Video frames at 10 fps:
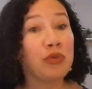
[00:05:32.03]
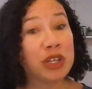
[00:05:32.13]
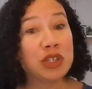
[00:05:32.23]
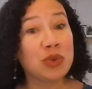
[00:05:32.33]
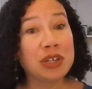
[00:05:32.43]

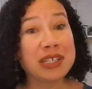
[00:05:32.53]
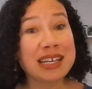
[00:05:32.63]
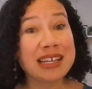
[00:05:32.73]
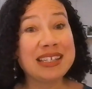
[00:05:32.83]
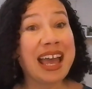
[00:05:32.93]

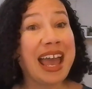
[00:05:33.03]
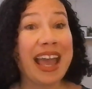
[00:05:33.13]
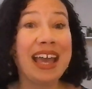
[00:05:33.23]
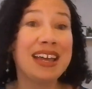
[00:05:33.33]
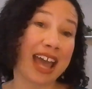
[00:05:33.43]
resources,
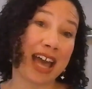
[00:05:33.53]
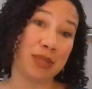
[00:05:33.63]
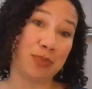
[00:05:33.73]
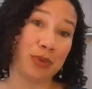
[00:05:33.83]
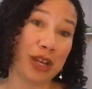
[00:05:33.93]
and
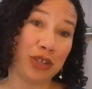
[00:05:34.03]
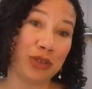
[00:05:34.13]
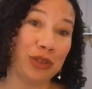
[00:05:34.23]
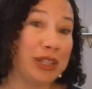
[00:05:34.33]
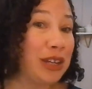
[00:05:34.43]

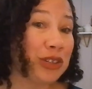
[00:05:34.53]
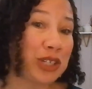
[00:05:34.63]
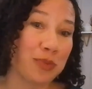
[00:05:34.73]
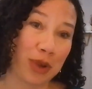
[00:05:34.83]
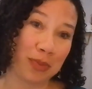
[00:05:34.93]
aspirational
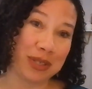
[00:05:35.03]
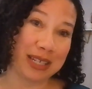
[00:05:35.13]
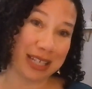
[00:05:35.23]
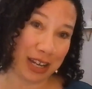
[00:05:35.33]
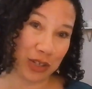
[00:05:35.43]
leadership
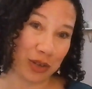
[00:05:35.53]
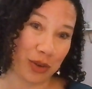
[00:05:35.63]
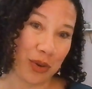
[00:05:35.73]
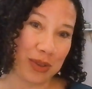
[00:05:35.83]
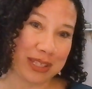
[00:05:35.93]
representation
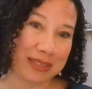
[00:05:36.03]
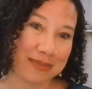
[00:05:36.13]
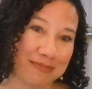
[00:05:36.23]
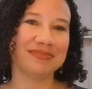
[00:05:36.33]
goals.